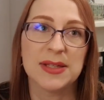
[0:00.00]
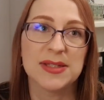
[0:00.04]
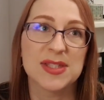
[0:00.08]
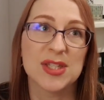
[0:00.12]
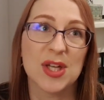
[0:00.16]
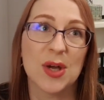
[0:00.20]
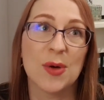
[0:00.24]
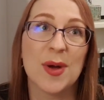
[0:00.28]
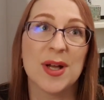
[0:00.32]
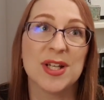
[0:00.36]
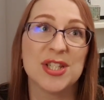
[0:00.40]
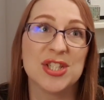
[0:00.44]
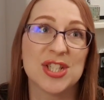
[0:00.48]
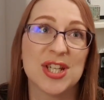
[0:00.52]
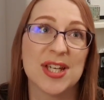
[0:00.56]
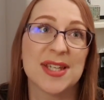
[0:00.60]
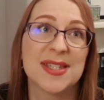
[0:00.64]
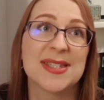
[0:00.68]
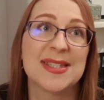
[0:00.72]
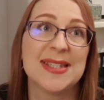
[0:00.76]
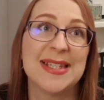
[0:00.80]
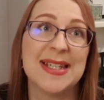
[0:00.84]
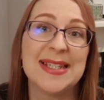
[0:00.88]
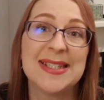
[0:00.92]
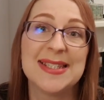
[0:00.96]
So I
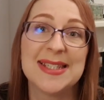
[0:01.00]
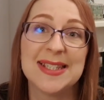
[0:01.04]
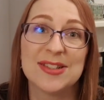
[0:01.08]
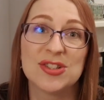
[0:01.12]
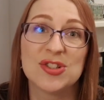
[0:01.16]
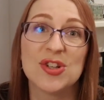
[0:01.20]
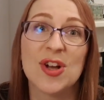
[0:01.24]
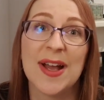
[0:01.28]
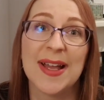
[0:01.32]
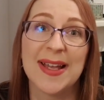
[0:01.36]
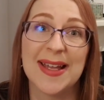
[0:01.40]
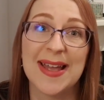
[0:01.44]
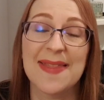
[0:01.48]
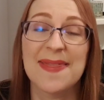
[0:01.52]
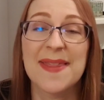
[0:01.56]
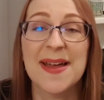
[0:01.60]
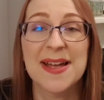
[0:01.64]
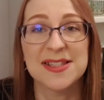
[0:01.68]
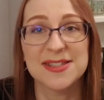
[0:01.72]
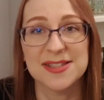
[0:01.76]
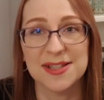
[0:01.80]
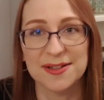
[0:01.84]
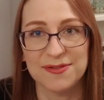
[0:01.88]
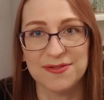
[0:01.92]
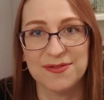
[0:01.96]
just need to try and get
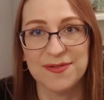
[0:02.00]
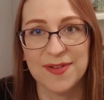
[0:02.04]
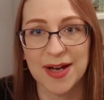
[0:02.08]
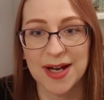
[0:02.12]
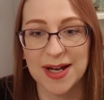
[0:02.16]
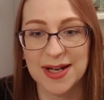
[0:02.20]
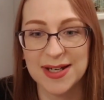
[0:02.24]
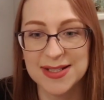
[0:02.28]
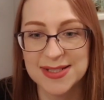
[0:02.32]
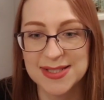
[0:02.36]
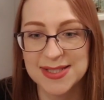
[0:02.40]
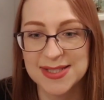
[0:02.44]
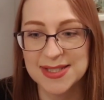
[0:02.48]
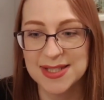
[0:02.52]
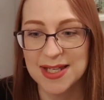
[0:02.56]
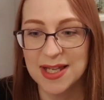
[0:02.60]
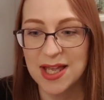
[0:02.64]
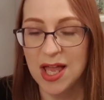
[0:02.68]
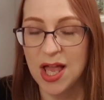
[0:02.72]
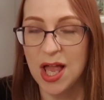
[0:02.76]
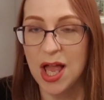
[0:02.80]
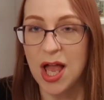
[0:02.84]
that done first.